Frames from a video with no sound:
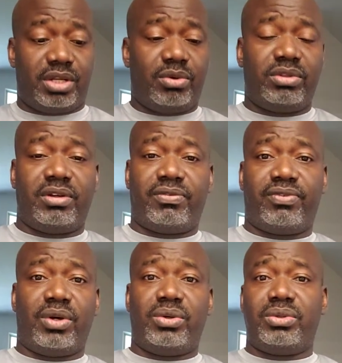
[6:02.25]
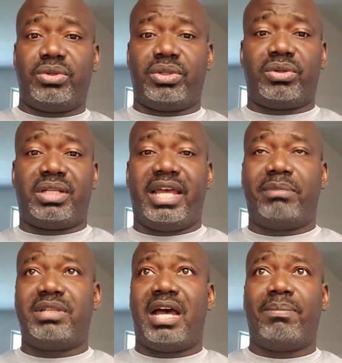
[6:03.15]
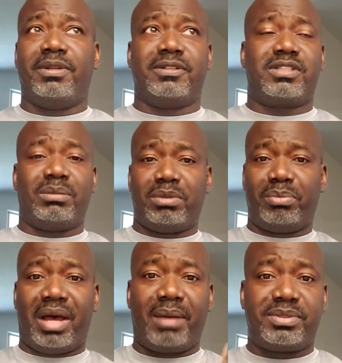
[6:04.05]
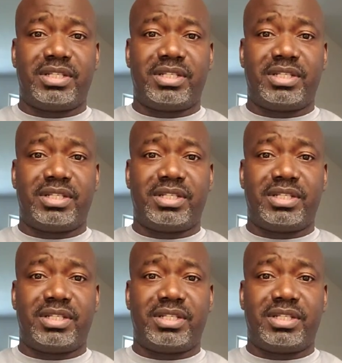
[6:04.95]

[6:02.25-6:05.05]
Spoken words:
they're on their phone or they're on a laptop and something pops